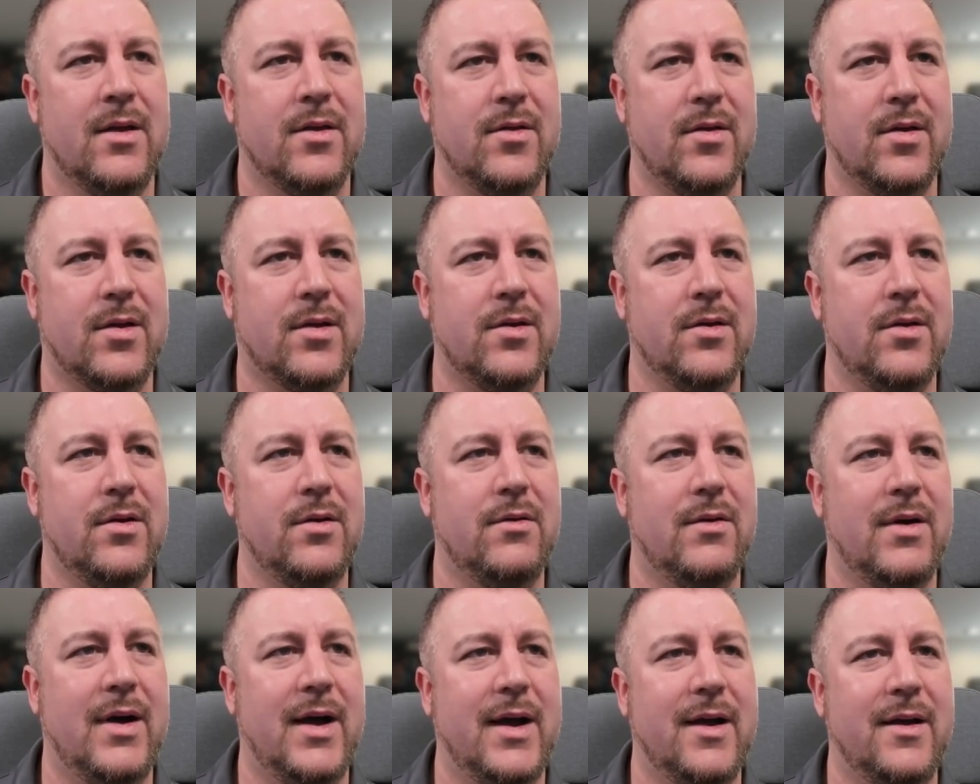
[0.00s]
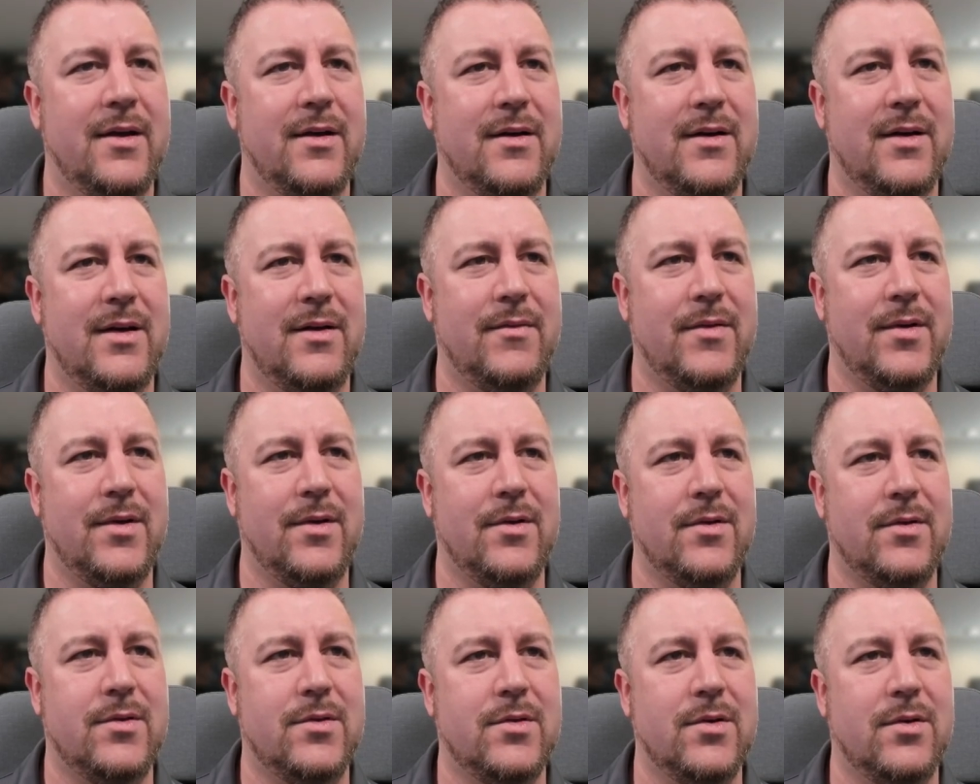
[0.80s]
So you can do Leia if
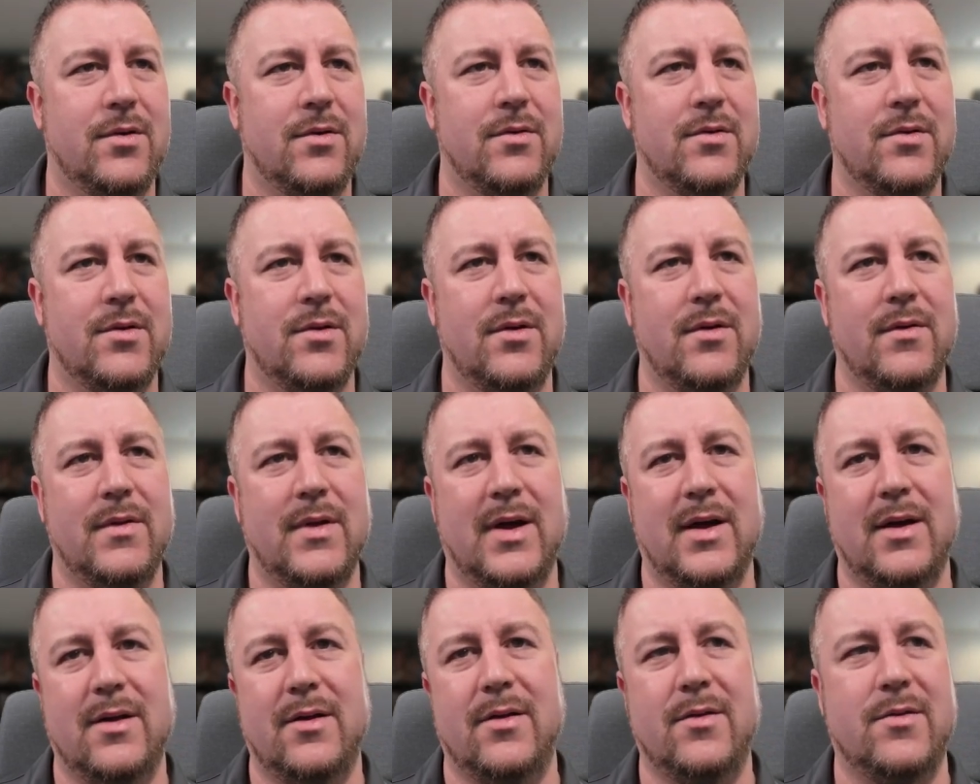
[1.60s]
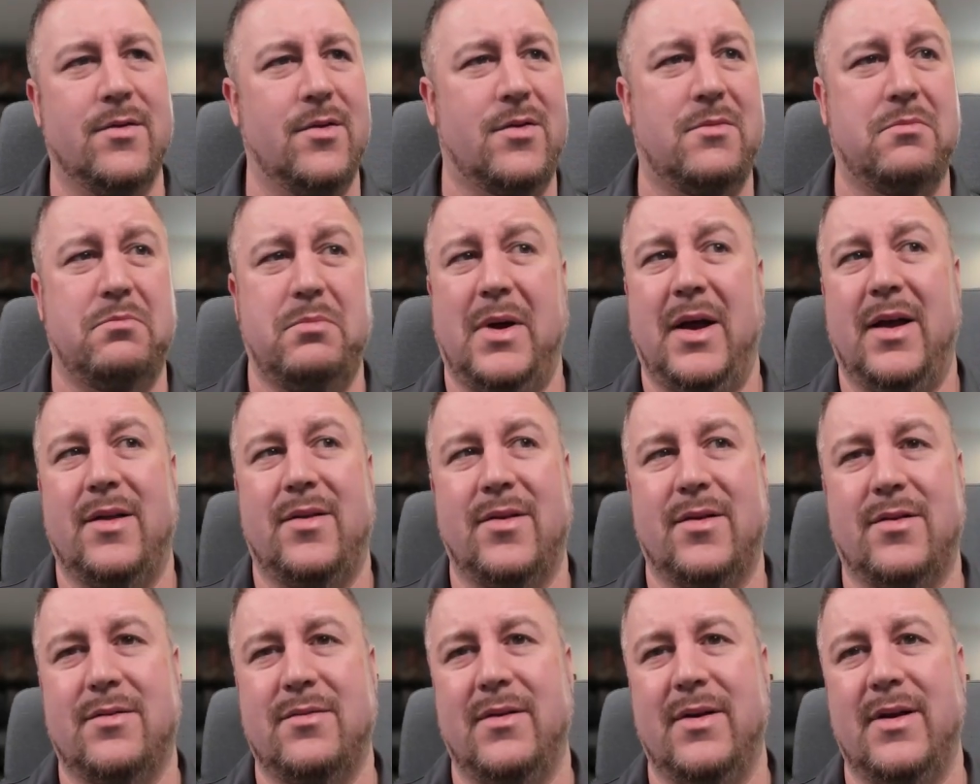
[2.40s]
you don't do that, and you just
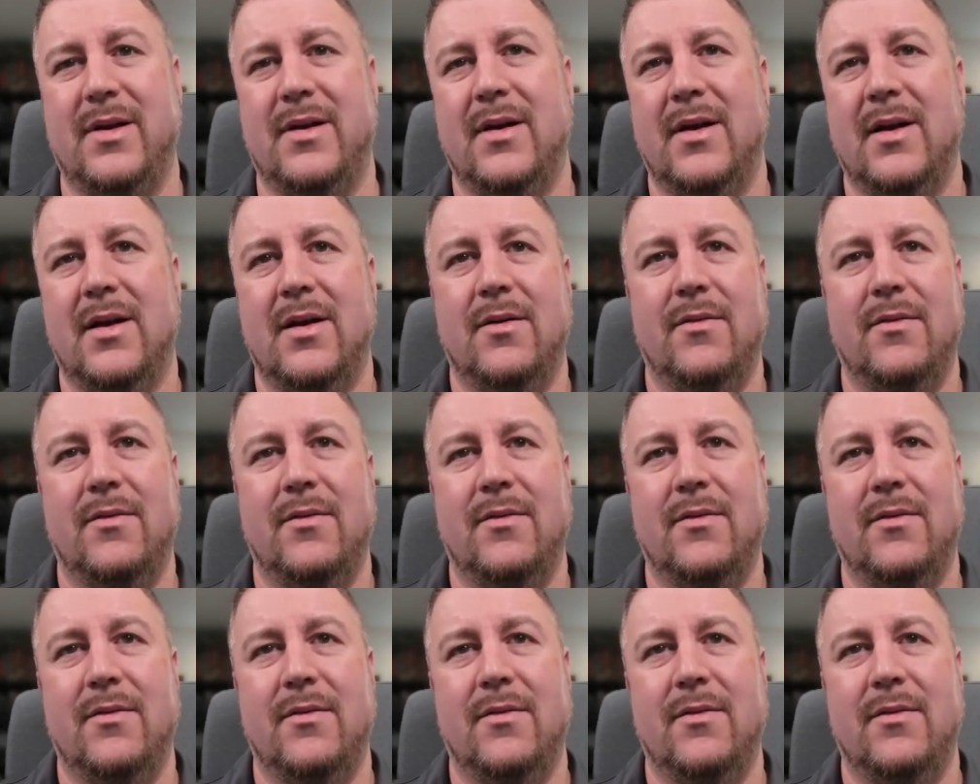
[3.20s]
basically